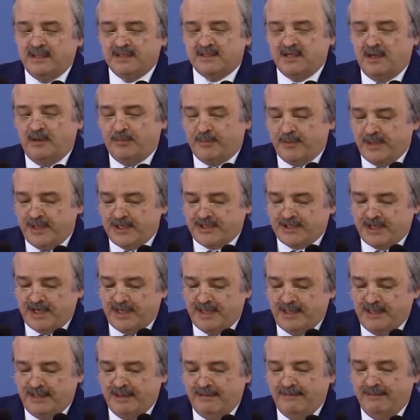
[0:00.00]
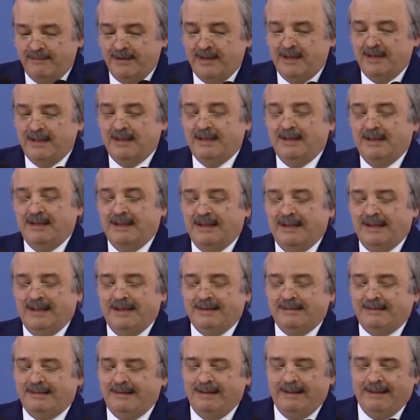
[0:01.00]
suppression
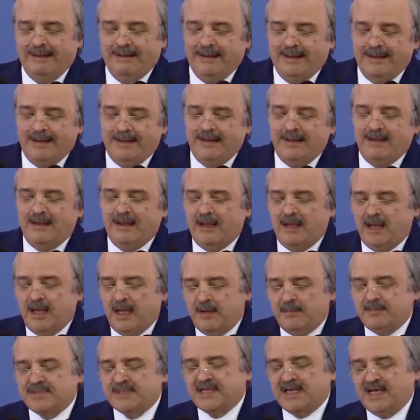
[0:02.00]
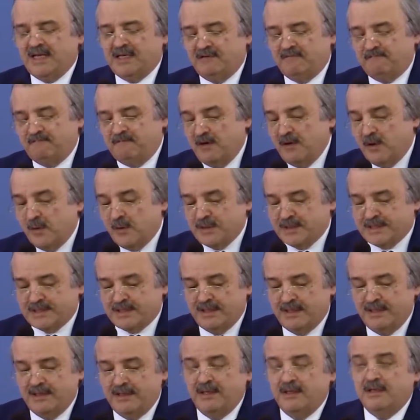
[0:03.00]
and any ebbs and flows,
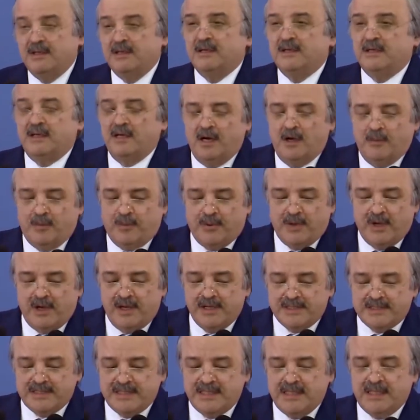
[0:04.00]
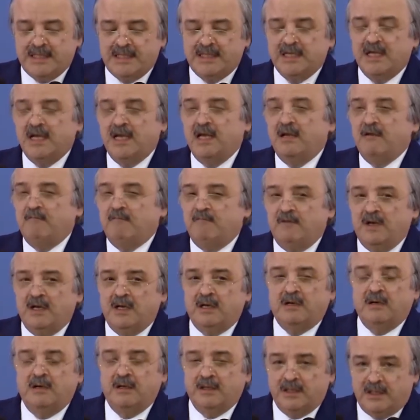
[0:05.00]
the uprising will
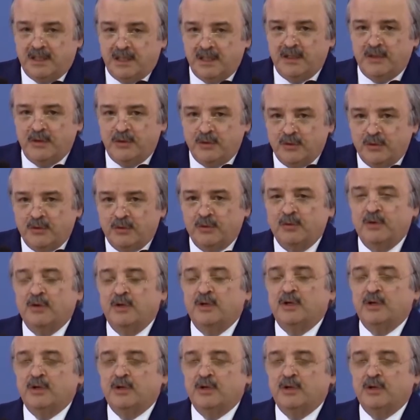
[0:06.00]
continue